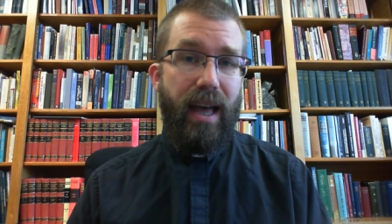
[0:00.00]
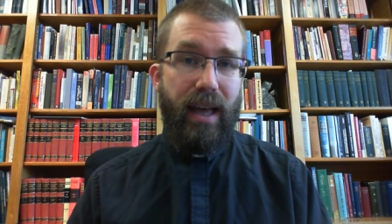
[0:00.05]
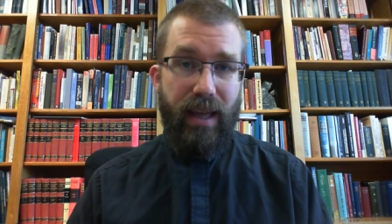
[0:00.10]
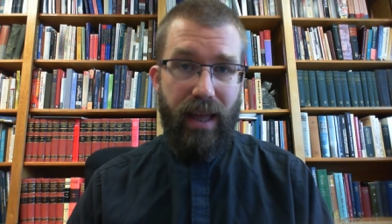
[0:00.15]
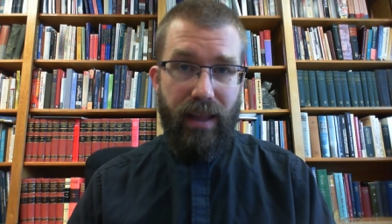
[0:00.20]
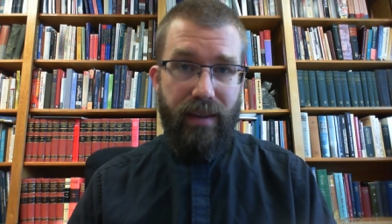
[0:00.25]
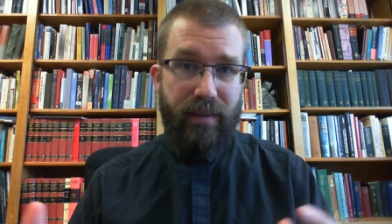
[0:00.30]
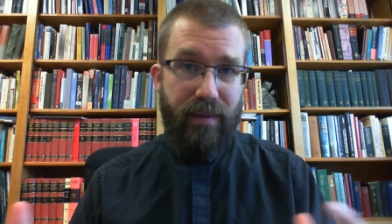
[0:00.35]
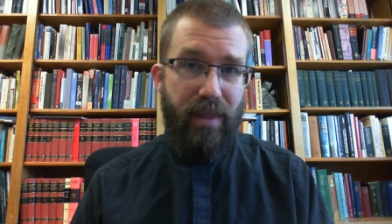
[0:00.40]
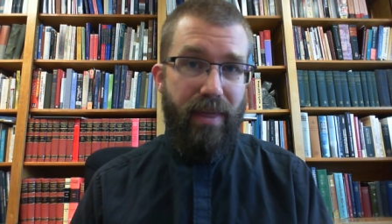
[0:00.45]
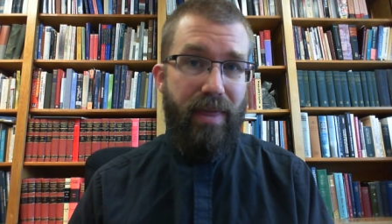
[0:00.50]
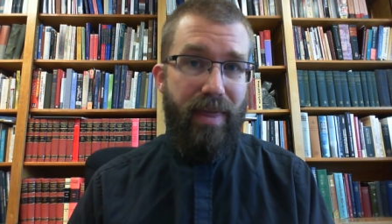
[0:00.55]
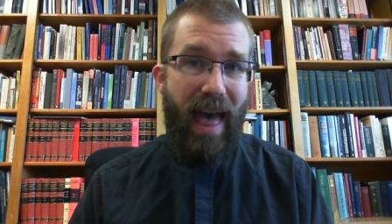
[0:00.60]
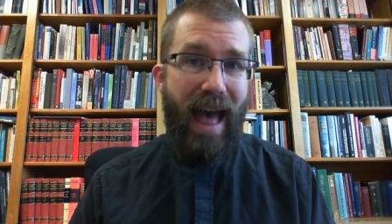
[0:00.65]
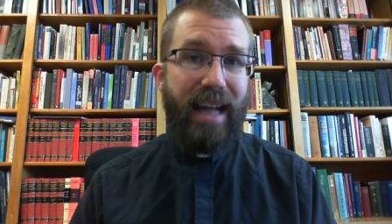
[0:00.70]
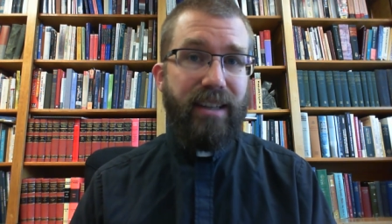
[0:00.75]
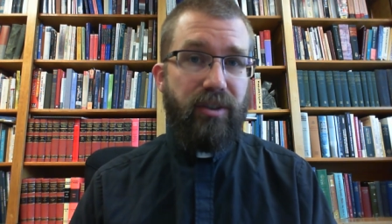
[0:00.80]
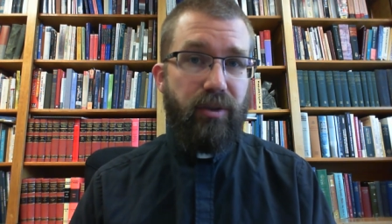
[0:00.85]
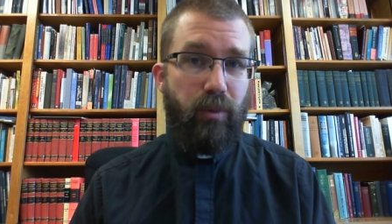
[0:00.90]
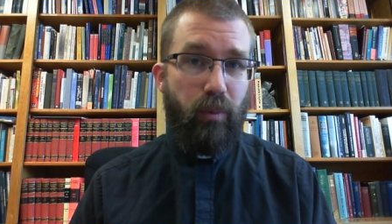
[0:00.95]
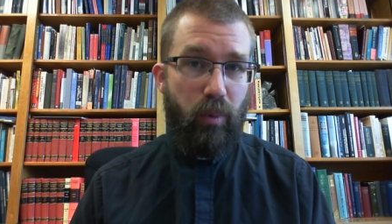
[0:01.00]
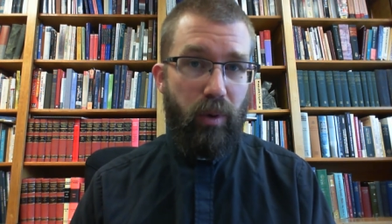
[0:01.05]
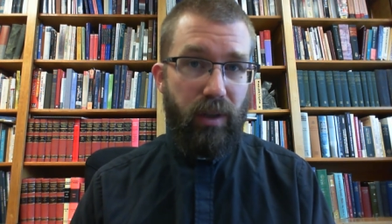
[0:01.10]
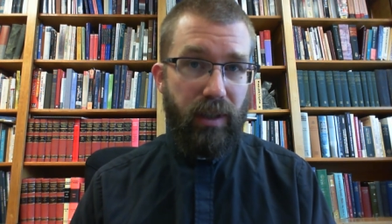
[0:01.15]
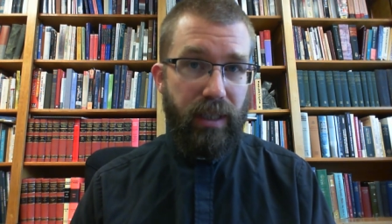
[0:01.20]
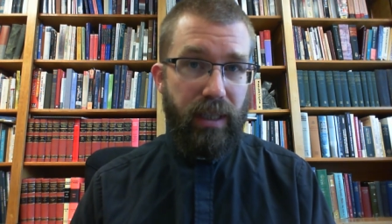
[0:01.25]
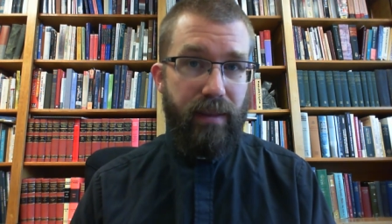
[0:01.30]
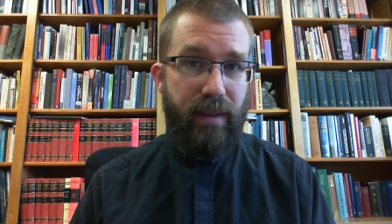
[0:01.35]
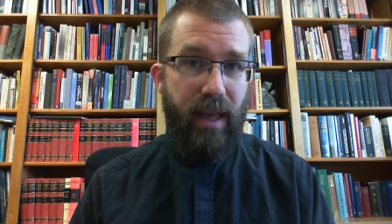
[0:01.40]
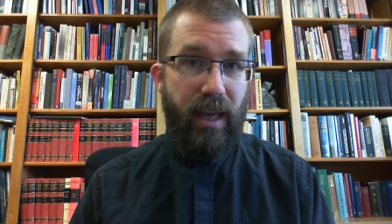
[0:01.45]
And that's
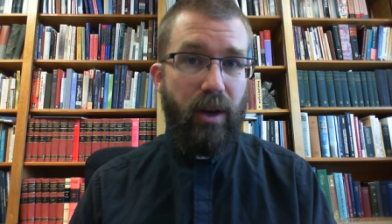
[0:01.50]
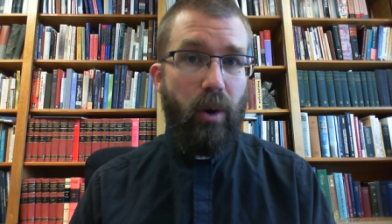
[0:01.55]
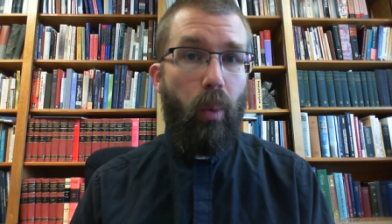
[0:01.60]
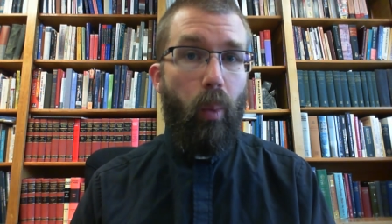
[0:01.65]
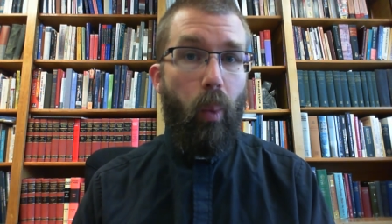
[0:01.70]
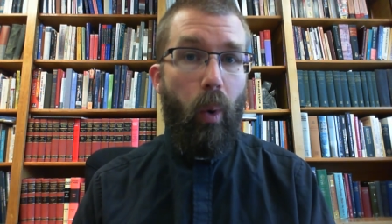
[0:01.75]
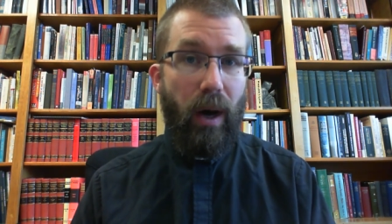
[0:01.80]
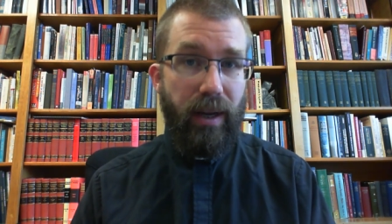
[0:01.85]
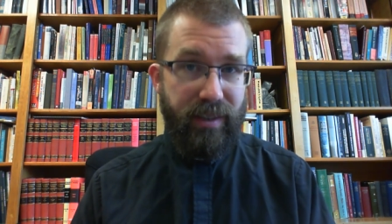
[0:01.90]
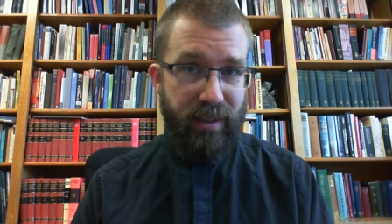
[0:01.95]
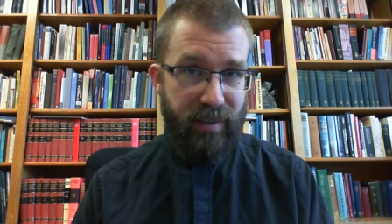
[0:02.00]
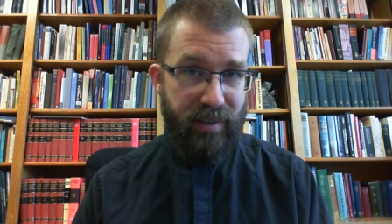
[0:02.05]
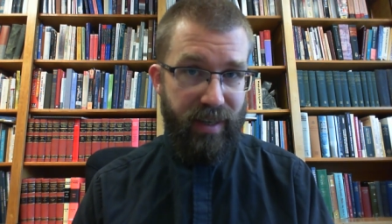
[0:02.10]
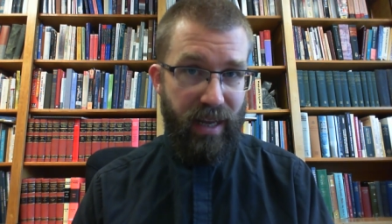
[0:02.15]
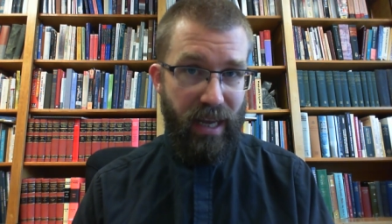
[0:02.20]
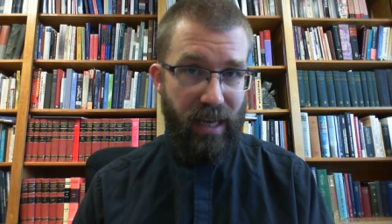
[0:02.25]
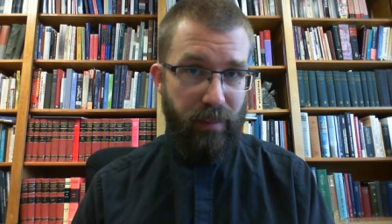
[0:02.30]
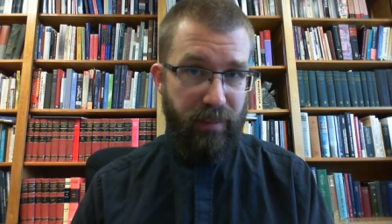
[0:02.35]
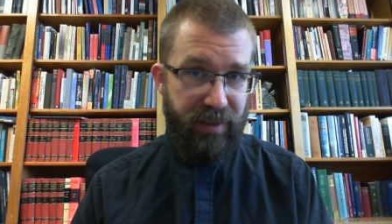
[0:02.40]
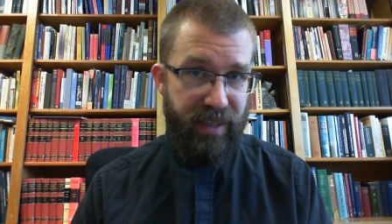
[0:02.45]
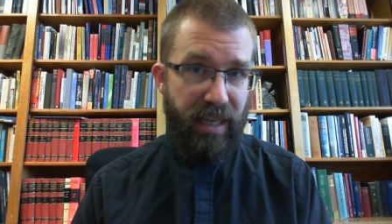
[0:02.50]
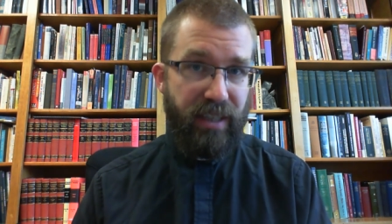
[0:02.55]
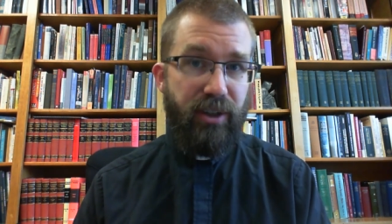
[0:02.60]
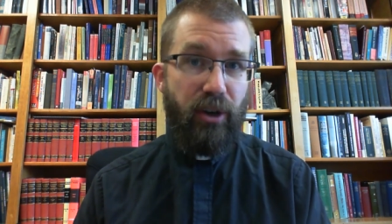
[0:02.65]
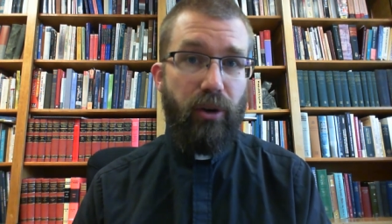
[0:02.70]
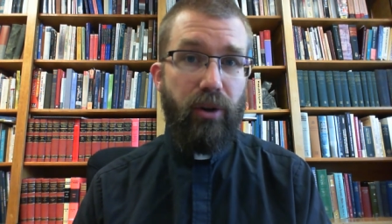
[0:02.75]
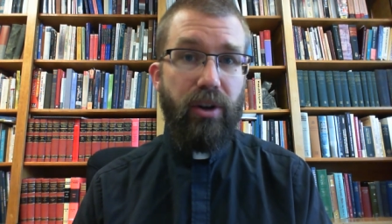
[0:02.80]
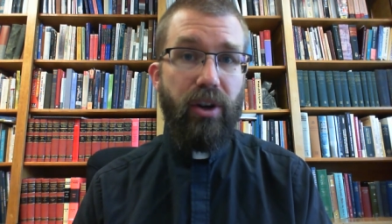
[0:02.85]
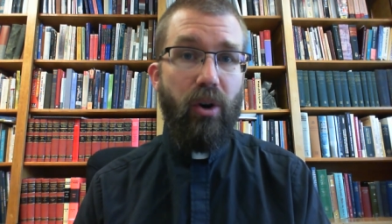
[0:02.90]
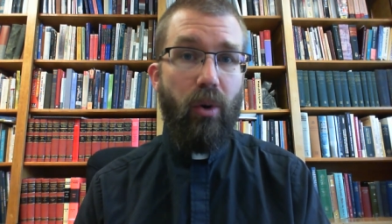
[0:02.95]
really then what damns that
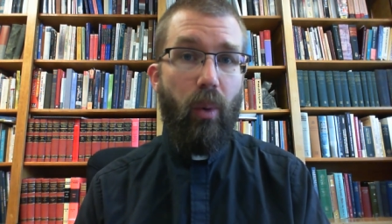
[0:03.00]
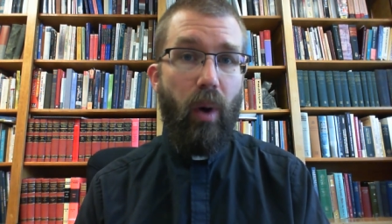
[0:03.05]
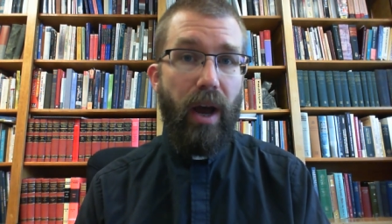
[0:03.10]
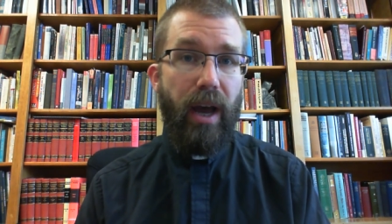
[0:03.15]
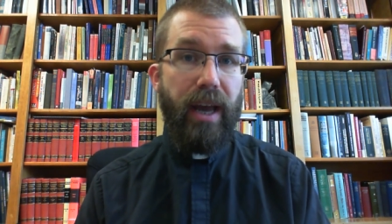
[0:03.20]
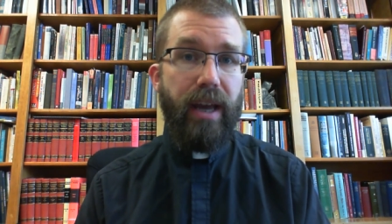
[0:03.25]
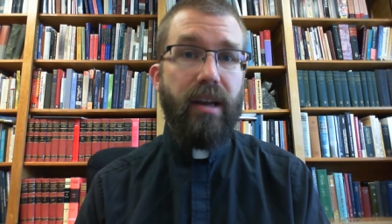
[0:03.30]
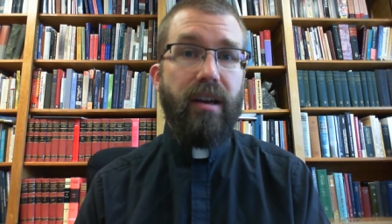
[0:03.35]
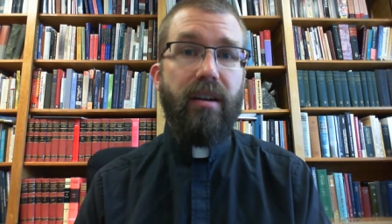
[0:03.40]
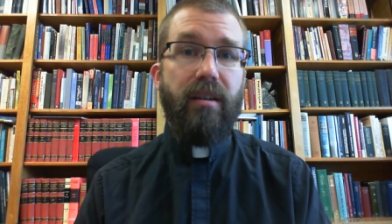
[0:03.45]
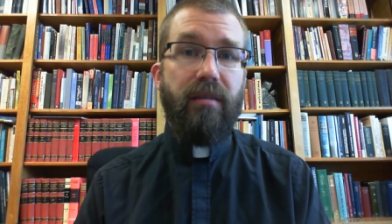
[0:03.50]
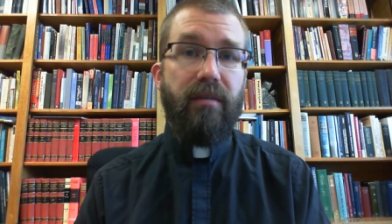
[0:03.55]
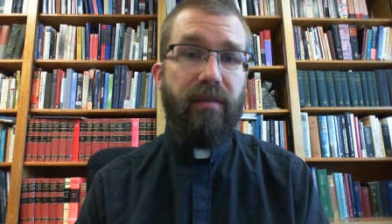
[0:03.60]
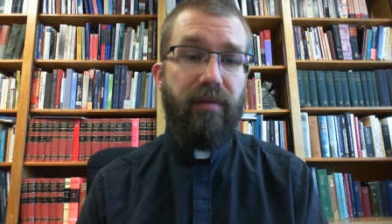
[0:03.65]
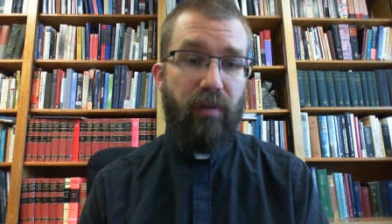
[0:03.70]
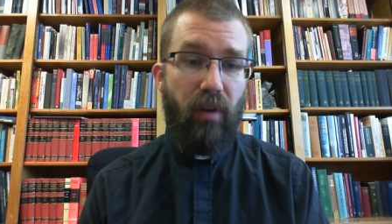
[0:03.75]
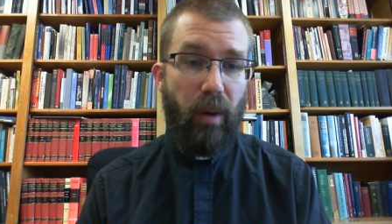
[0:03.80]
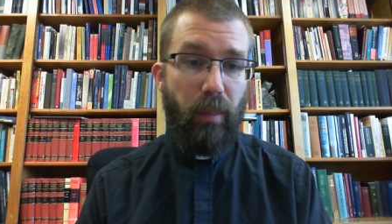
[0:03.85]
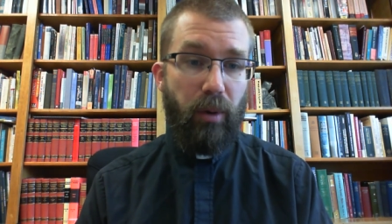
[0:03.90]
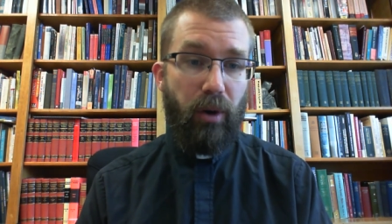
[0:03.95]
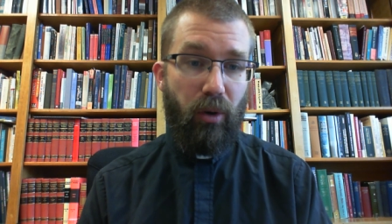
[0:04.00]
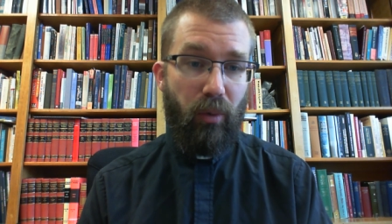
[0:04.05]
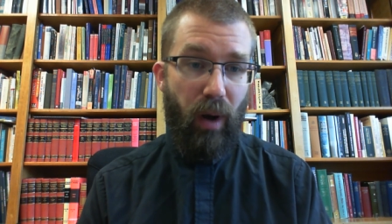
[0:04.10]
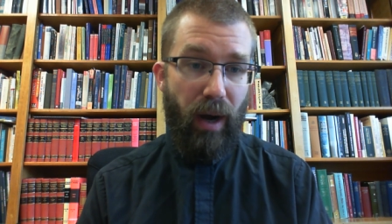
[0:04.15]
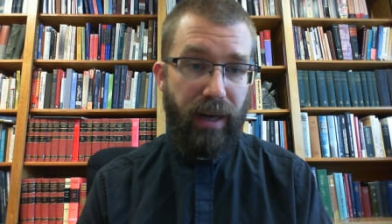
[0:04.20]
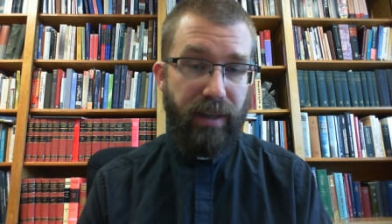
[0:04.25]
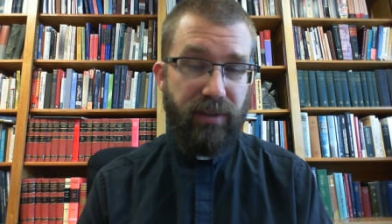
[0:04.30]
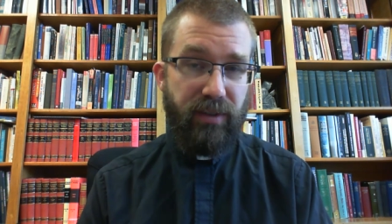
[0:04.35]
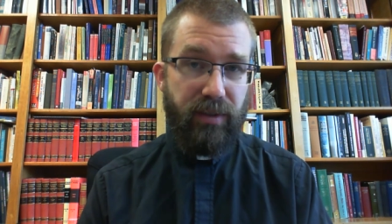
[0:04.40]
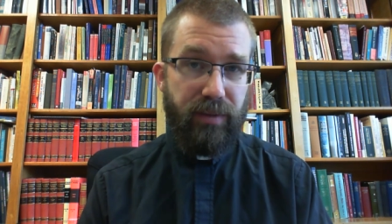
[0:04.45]
turning away from
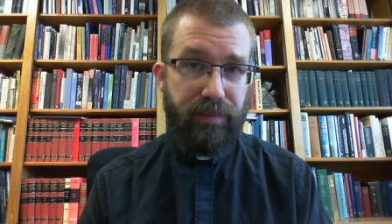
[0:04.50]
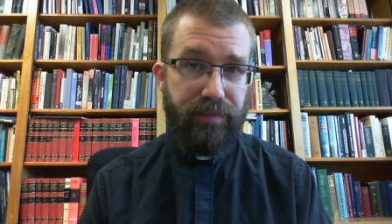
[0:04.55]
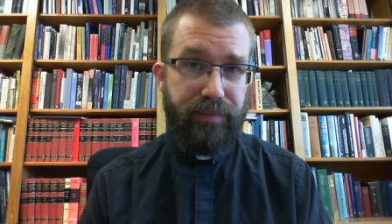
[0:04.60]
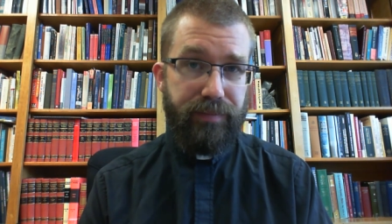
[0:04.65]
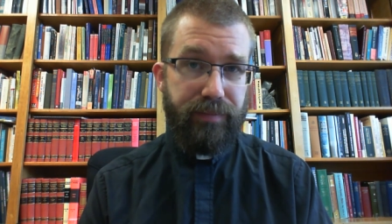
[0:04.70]
Christ.